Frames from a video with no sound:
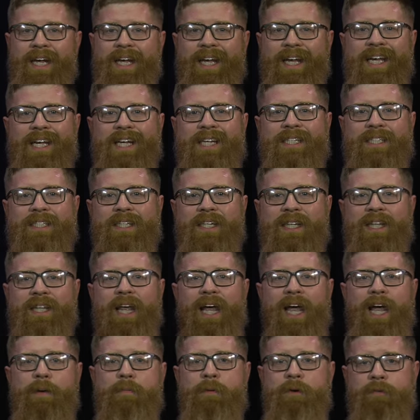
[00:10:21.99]
He is the
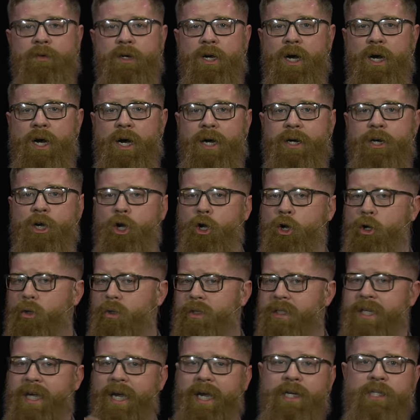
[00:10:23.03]
Lamb of God who
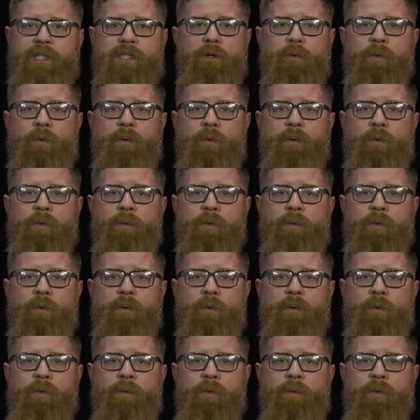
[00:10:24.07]
takes